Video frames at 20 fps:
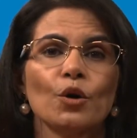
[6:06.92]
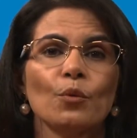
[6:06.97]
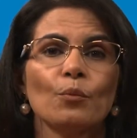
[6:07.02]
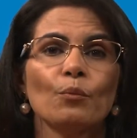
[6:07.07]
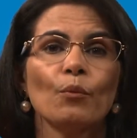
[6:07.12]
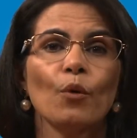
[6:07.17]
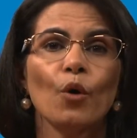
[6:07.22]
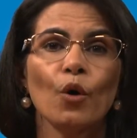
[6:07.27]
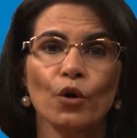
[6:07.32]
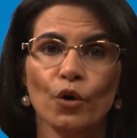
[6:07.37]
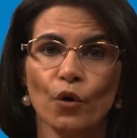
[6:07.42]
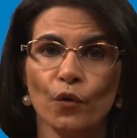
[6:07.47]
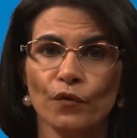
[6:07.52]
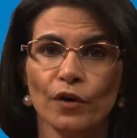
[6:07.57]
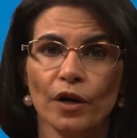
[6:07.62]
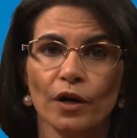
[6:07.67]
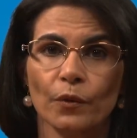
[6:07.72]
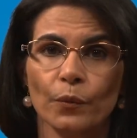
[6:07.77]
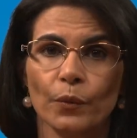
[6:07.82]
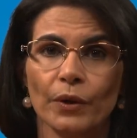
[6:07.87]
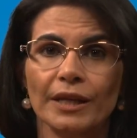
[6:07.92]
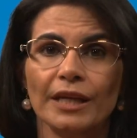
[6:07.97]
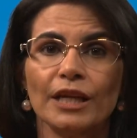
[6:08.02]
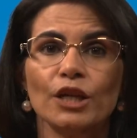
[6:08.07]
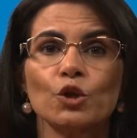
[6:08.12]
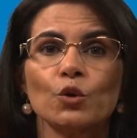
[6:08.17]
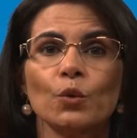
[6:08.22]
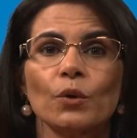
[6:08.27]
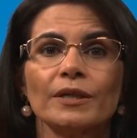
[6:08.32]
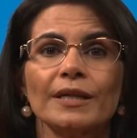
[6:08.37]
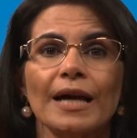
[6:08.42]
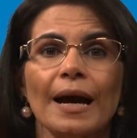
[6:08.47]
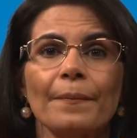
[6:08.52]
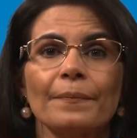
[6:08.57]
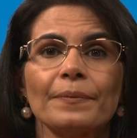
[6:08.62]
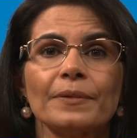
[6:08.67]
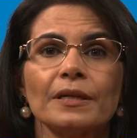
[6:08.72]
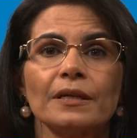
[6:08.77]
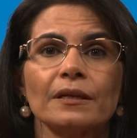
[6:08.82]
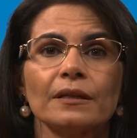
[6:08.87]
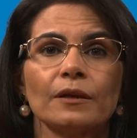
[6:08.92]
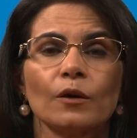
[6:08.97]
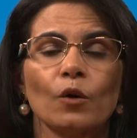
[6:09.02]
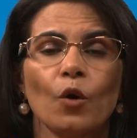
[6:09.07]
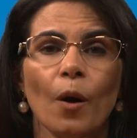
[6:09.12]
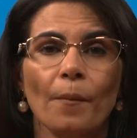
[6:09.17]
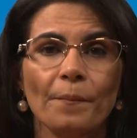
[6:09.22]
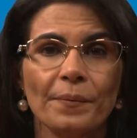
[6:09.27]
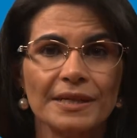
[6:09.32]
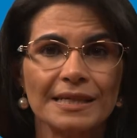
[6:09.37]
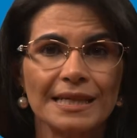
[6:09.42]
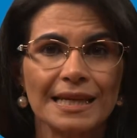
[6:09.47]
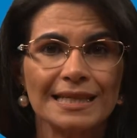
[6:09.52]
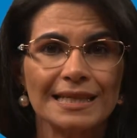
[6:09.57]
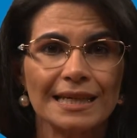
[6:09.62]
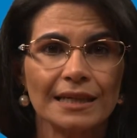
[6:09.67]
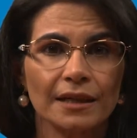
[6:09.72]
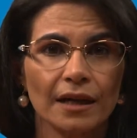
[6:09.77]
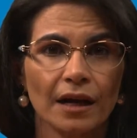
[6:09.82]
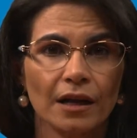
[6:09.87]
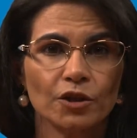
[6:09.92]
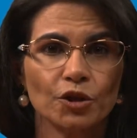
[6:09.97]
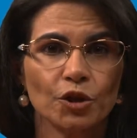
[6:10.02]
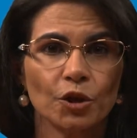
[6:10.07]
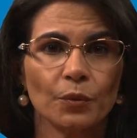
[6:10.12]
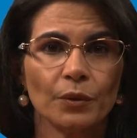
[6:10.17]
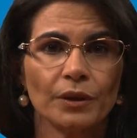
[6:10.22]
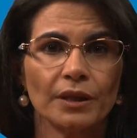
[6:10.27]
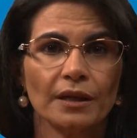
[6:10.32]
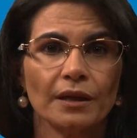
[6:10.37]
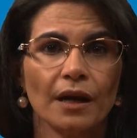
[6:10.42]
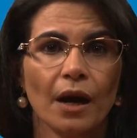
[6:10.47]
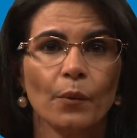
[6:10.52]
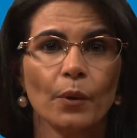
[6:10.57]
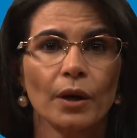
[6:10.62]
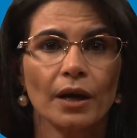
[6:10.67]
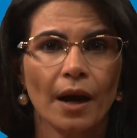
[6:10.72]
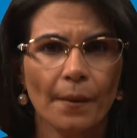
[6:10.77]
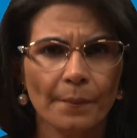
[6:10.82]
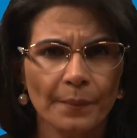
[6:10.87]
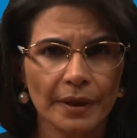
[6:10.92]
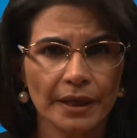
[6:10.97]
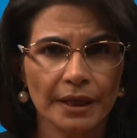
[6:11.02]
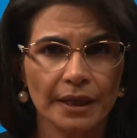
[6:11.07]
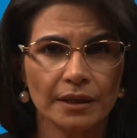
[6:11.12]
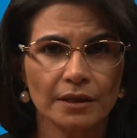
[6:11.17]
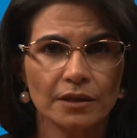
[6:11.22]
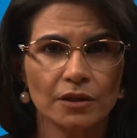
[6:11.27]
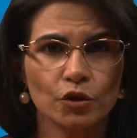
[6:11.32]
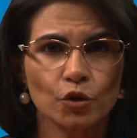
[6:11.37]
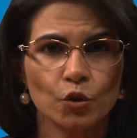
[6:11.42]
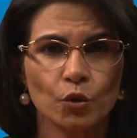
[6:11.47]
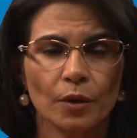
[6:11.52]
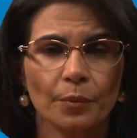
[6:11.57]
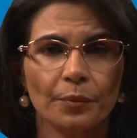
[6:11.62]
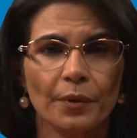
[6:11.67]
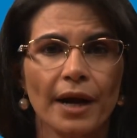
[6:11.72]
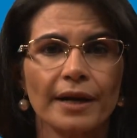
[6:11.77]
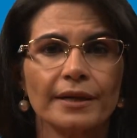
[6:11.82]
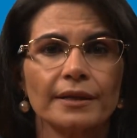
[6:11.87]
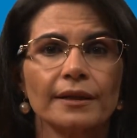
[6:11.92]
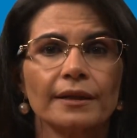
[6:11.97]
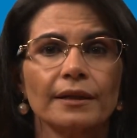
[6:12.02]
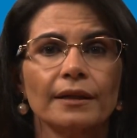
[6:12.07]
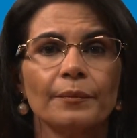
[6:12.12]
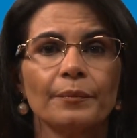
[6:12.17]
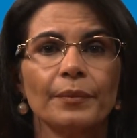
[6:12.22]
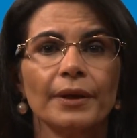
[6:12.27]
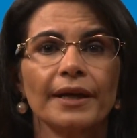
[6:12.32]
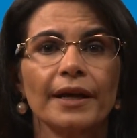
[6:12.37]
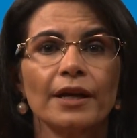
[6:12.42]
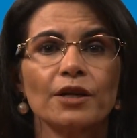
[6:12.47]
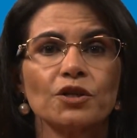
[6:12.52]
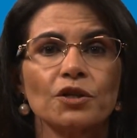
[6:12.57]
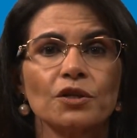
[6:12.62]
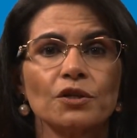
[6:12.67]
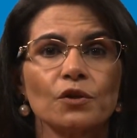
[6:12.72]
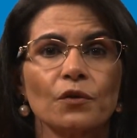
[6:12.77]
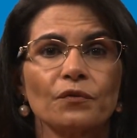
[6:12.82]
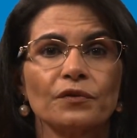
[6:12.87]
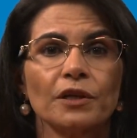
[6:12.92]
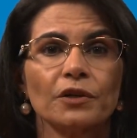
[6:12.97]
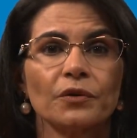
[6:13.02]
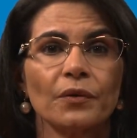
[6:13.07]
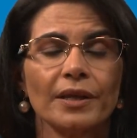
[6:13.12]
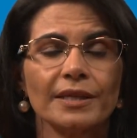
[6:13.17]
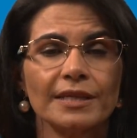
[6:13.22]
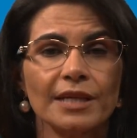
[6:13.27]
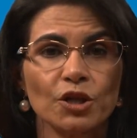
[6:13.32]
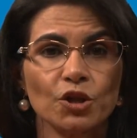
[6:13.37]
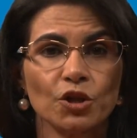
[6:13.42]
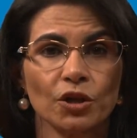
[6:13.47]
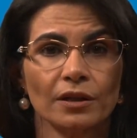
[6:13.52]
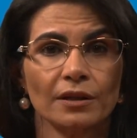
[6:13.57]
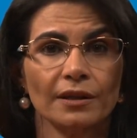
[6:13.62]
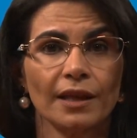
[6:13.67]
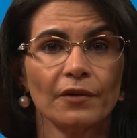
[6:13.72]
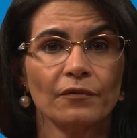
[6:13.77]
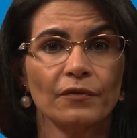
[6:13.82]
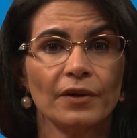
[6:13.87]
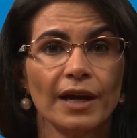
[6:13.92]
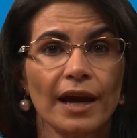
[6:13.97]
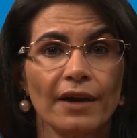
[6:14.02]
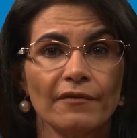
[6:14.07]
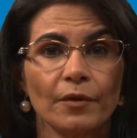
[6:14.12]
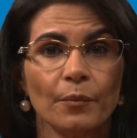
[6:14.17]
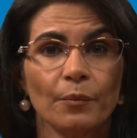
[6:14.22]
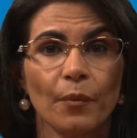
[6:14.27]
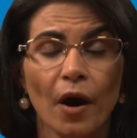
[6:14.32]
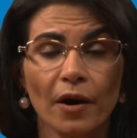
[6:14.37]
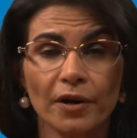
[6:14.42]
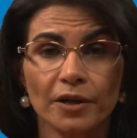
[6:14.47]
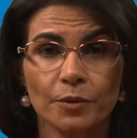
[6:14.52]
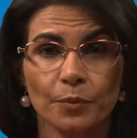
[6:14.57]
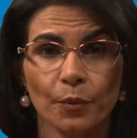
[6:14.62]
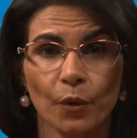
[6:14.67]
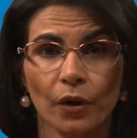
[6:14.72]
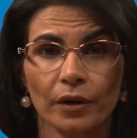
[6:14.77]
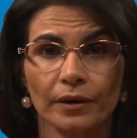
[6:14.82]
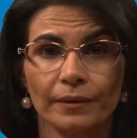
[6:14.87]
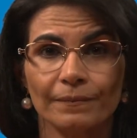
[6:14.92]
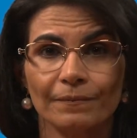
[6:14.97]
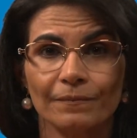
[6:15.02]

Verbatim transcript: Moreover, we need to adapt the competence and culture within our companies to the practical implications of the transition that we have embarked upon.